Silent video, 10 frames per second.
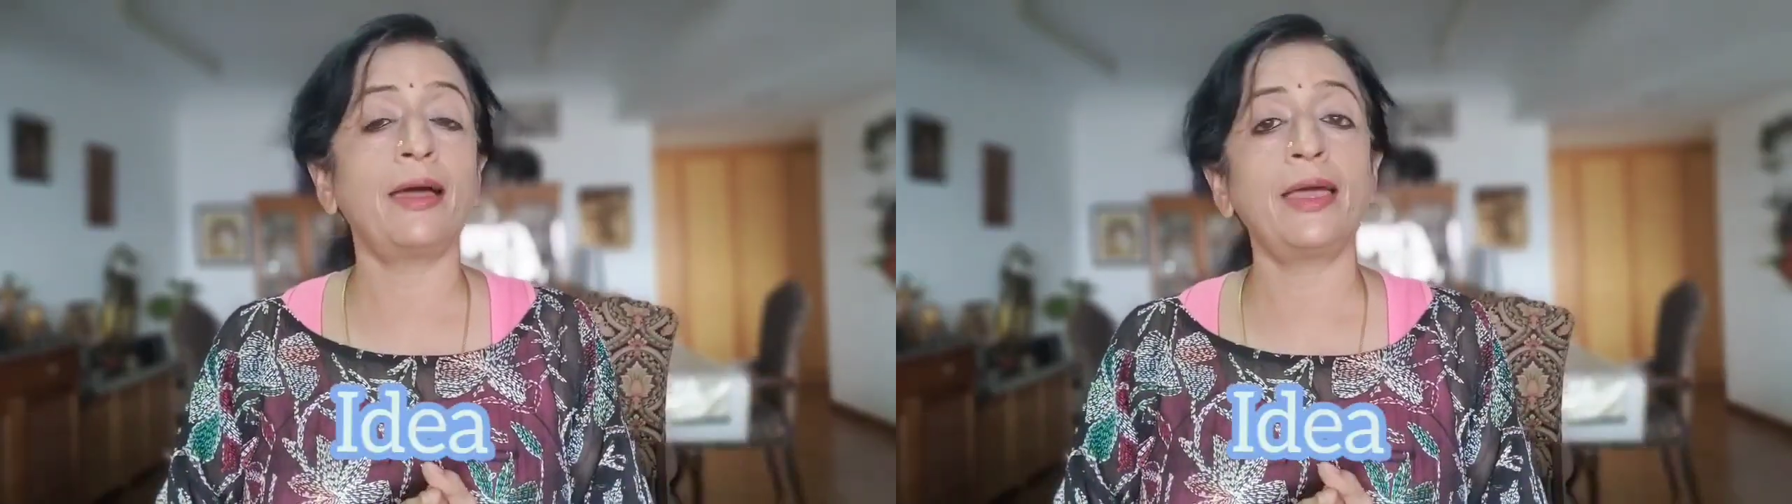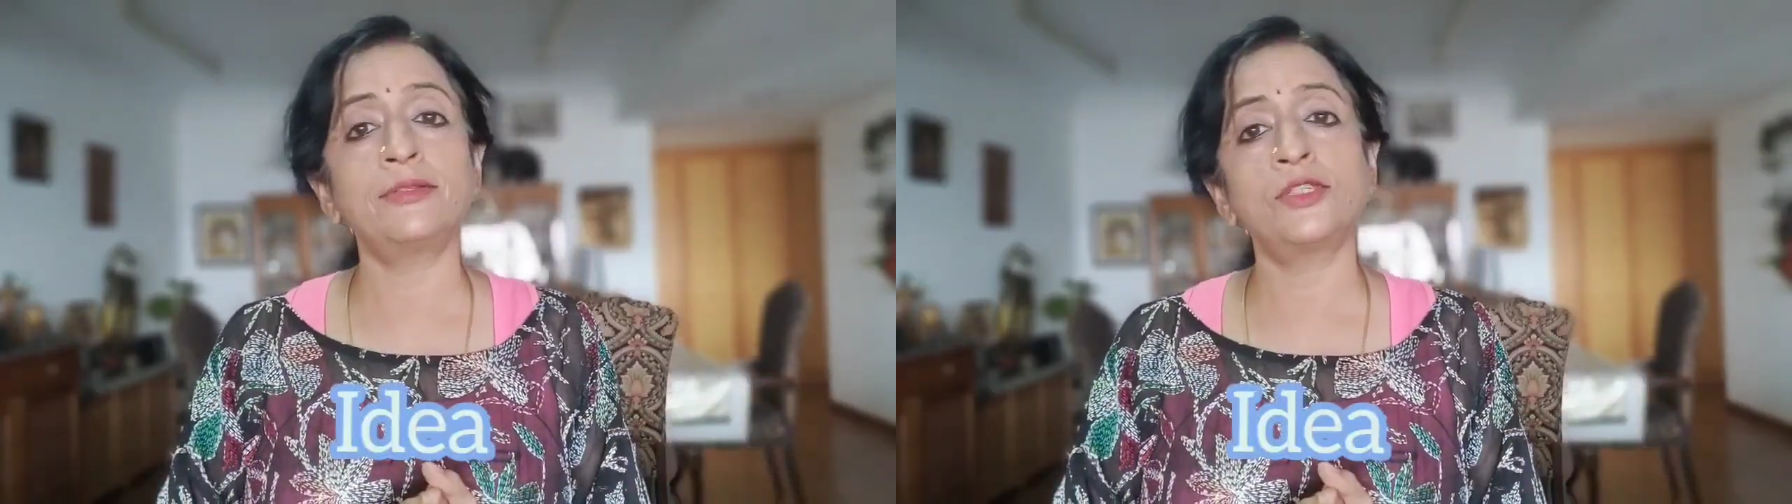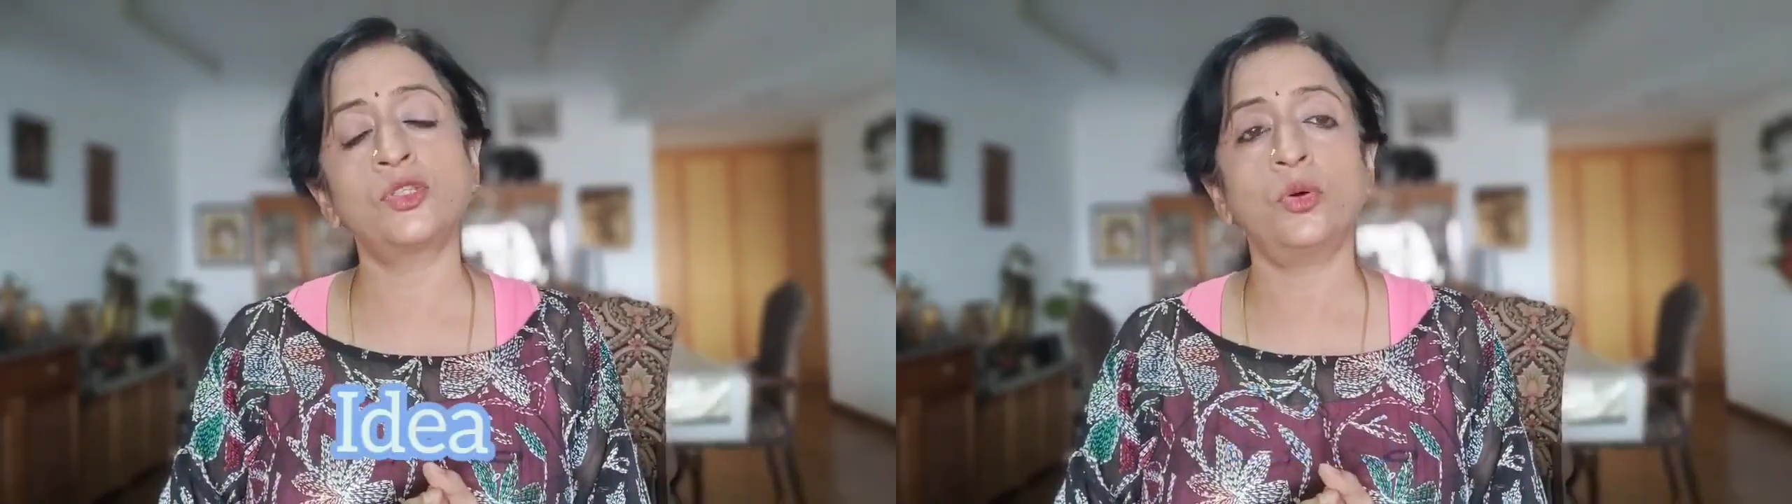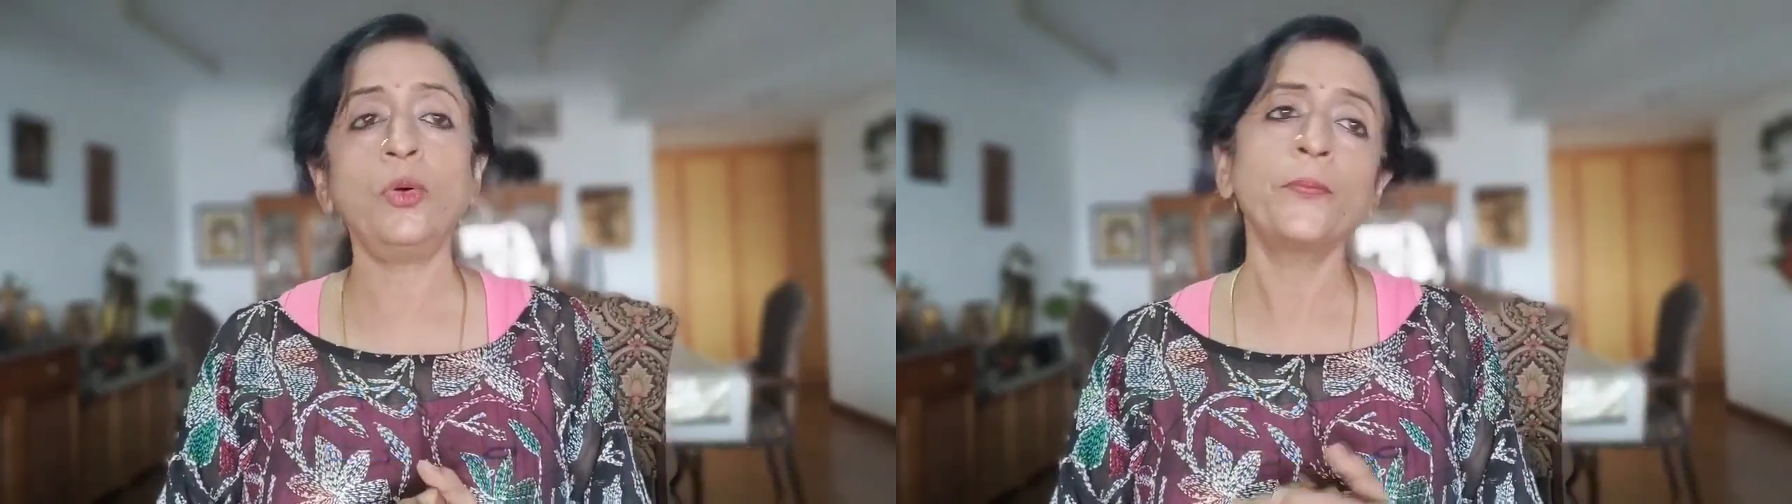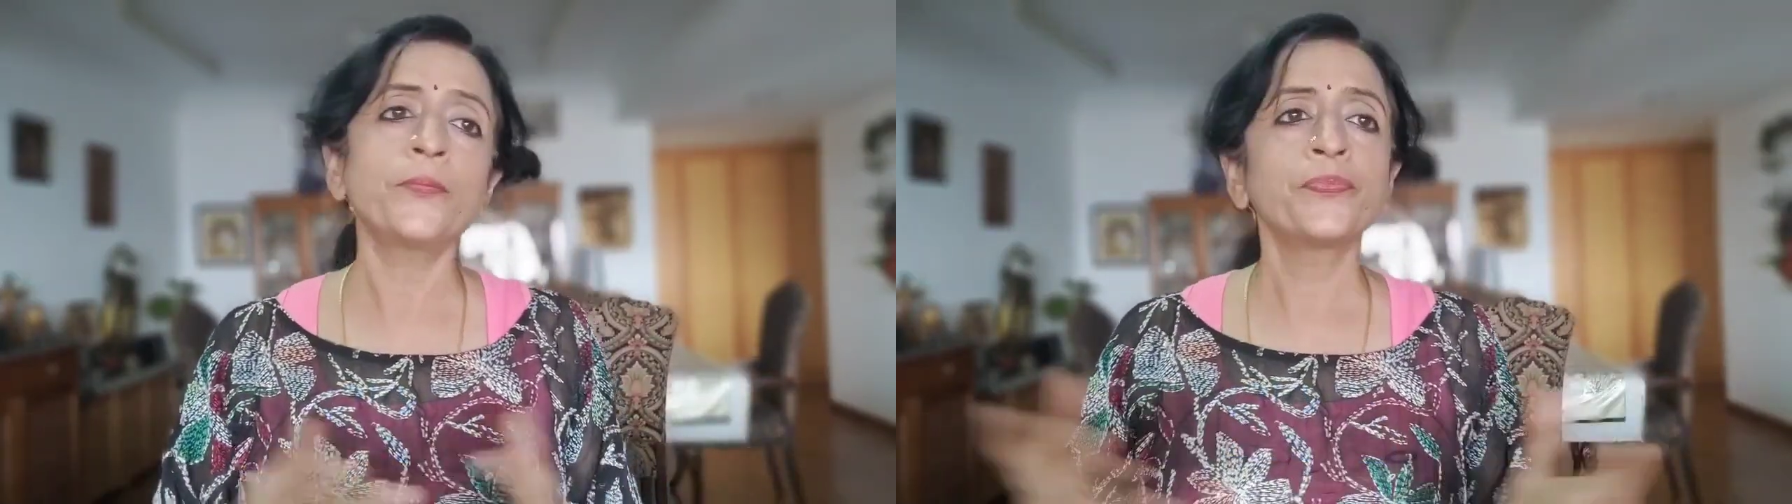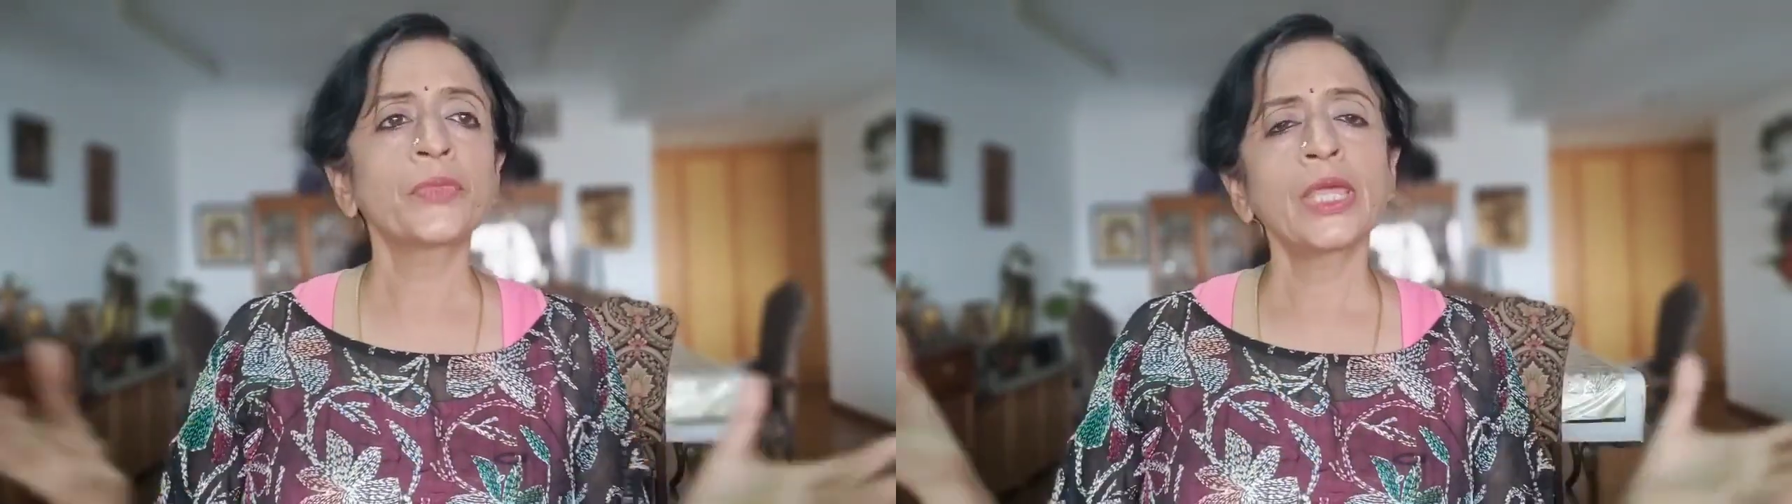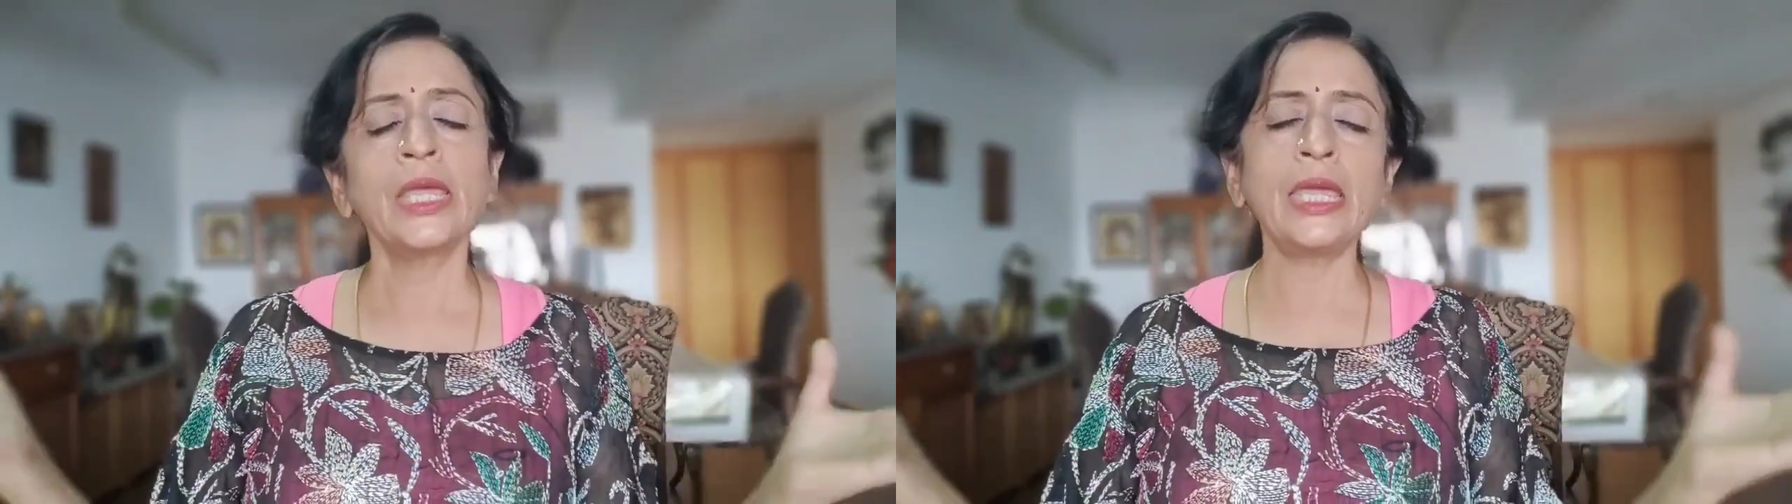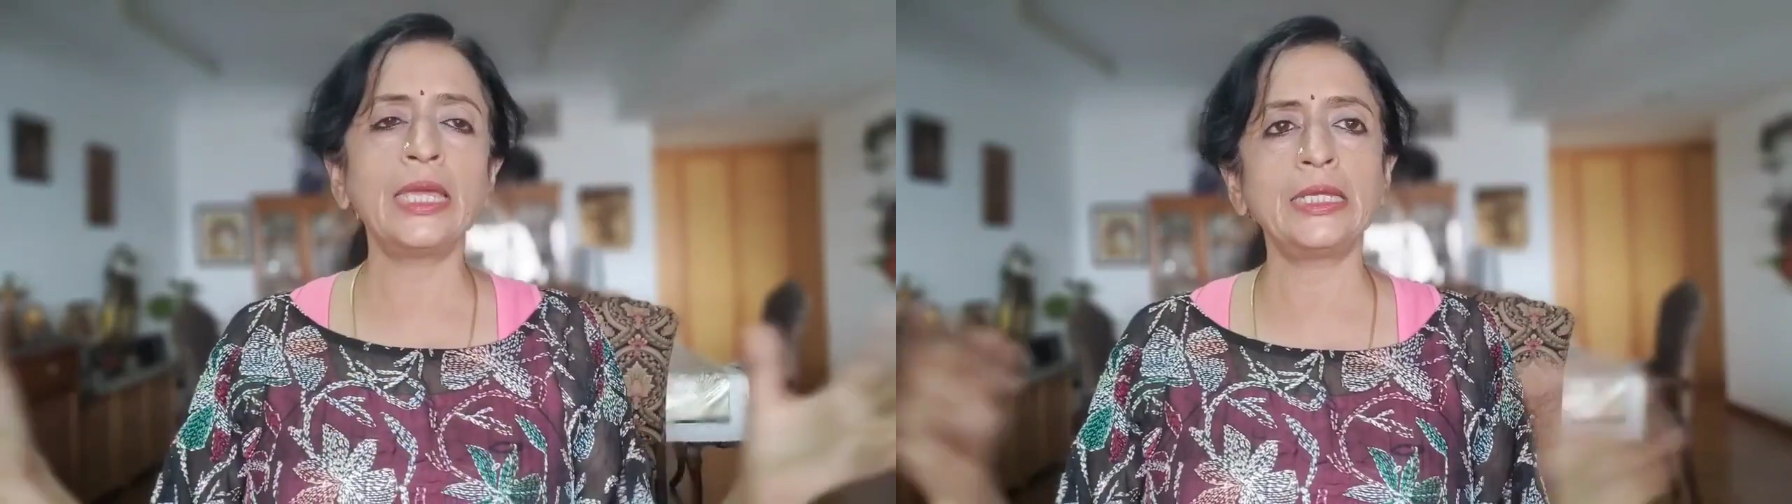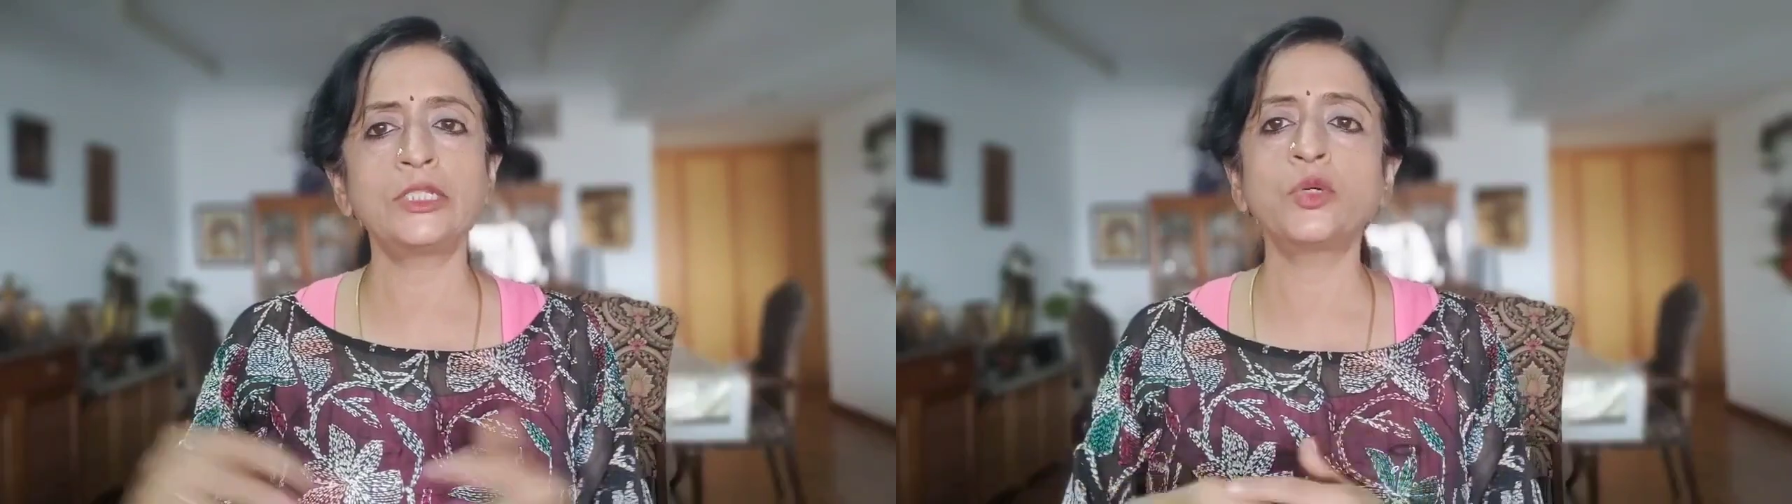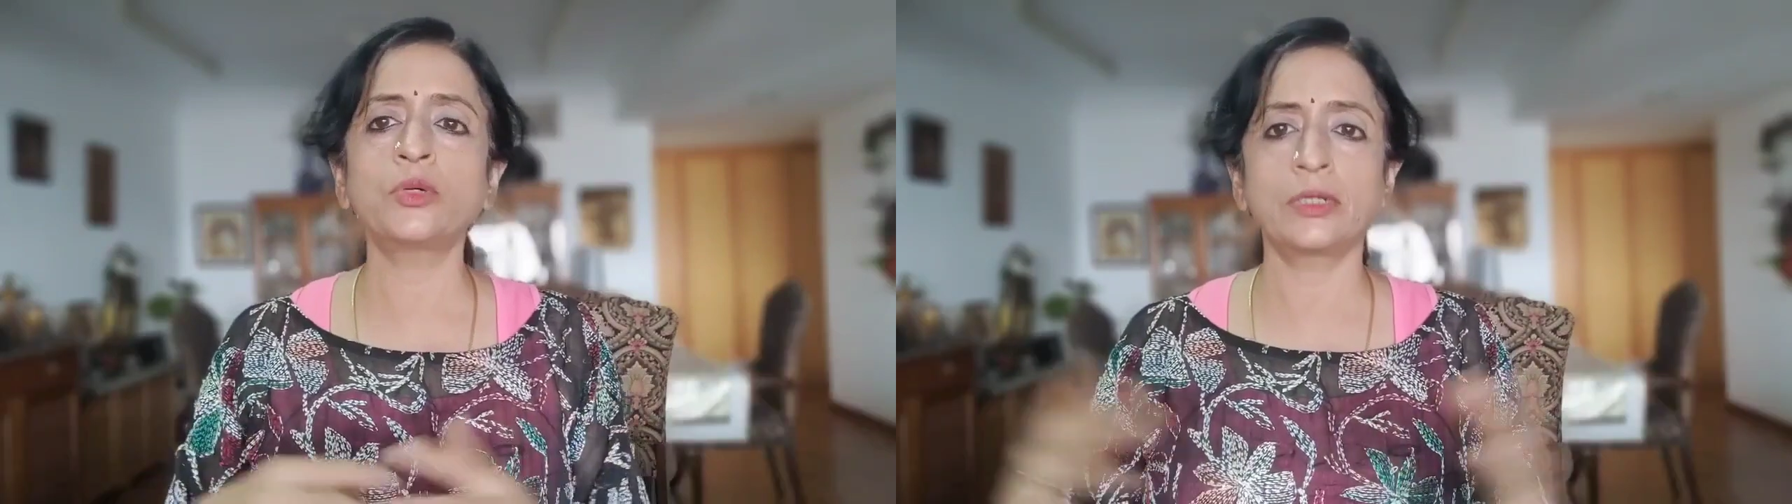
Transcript: and so he took